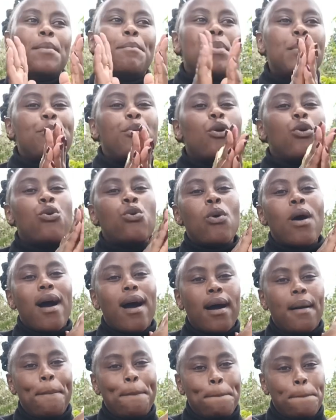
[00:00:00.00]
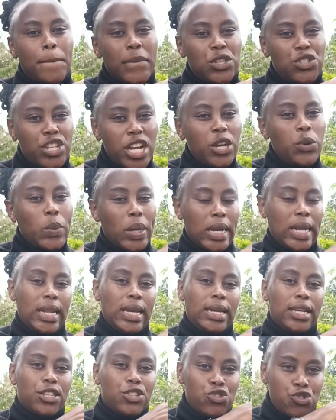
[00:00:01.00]
people who are
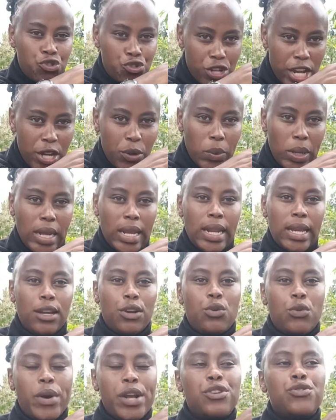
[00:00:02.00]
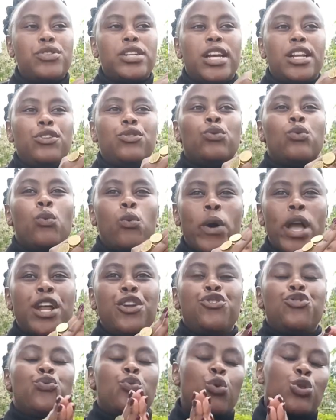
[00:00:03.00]
genuinely going to tell you where
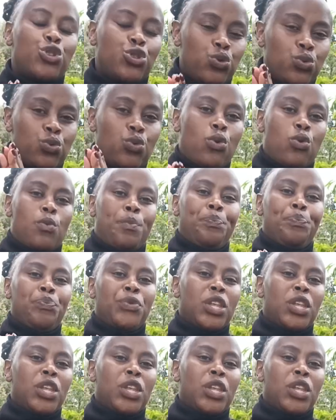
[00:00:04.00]
do you want to go,